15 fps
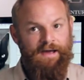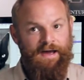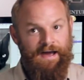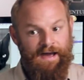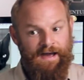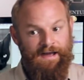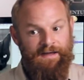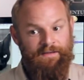
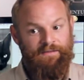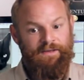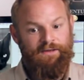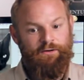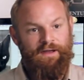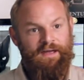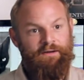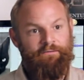And
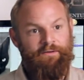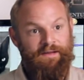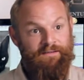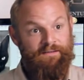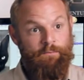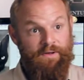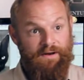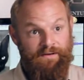then you have
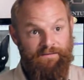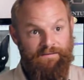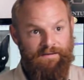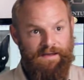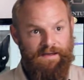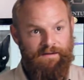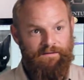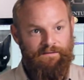intermittent
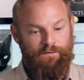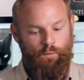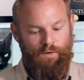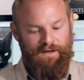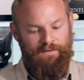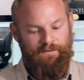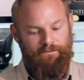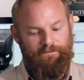scanners
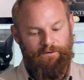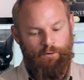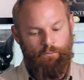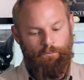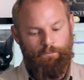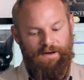where the film